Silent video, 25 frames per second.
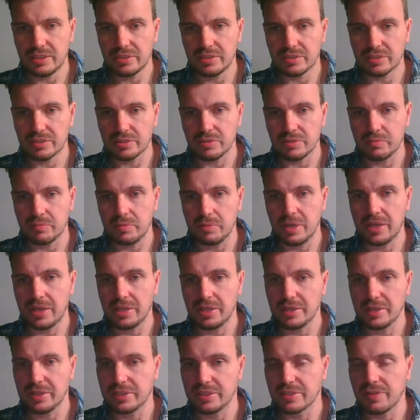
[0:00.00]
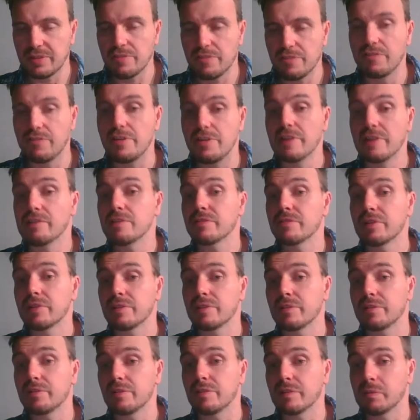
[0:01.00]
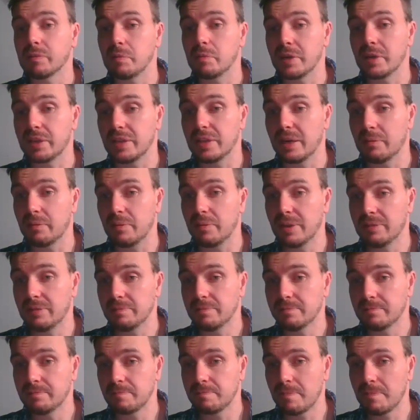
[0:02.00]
to the million is a very, very, very big number.